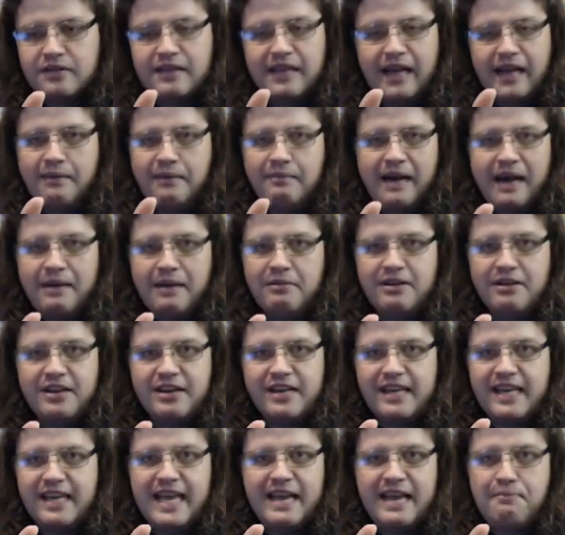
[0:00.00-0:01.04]
I'm, I'm going to
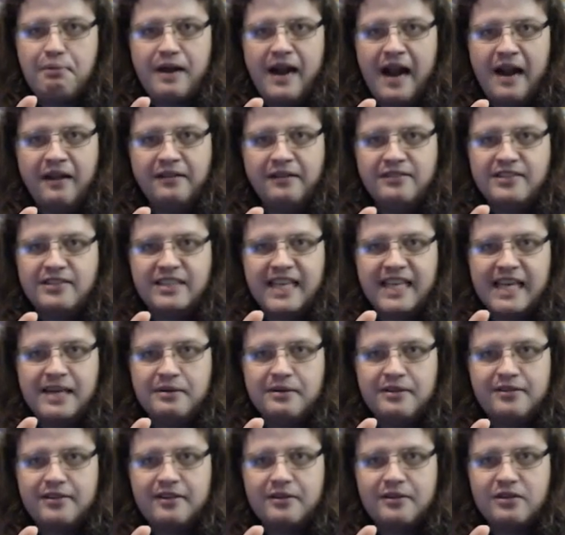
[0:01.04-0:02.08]
keep pronouncing it with their
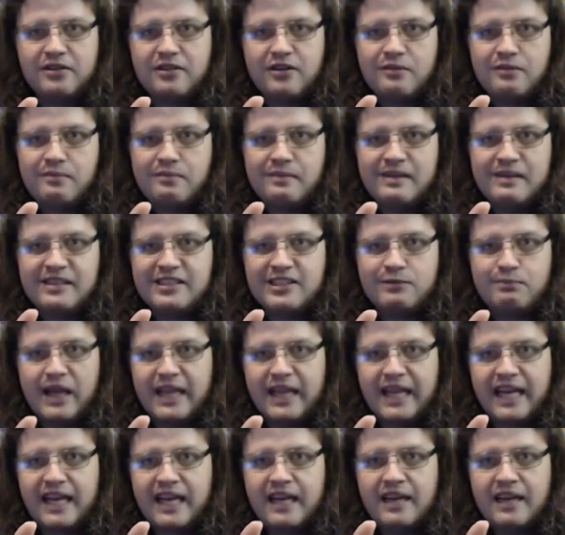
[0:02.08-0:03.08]
with their misspelling.